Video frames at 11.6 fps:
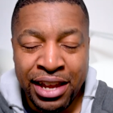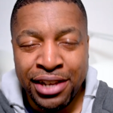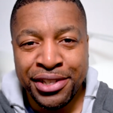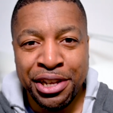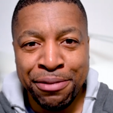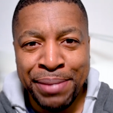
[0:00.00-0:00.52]

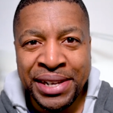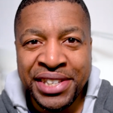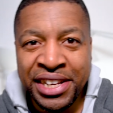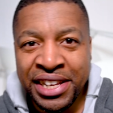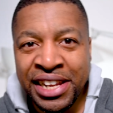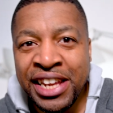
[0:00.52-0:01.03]
So
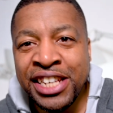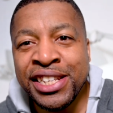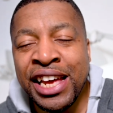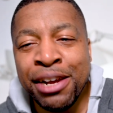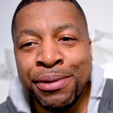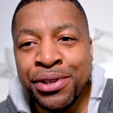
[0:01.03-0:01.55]
basically it's
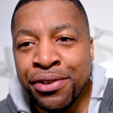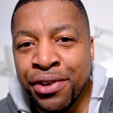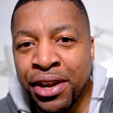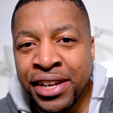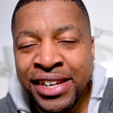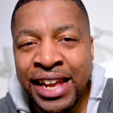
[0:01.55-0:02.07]
like when you've
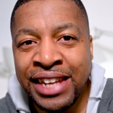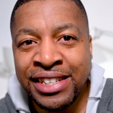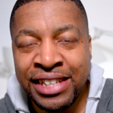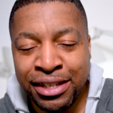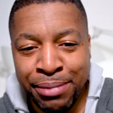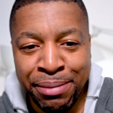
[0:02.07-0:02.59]
got a lens
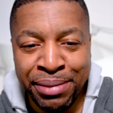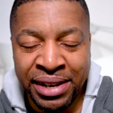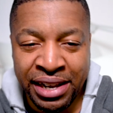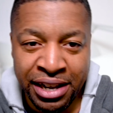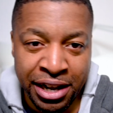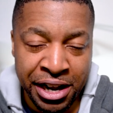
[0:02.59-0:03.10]
that's maybe
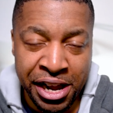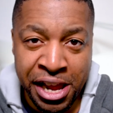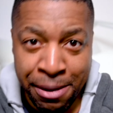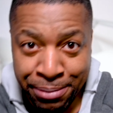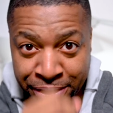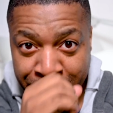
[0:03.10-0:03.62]
like a high
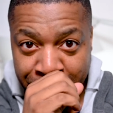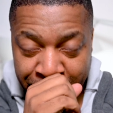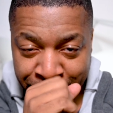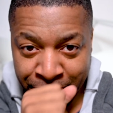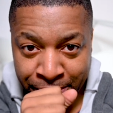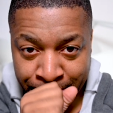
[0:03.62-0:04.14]
aperture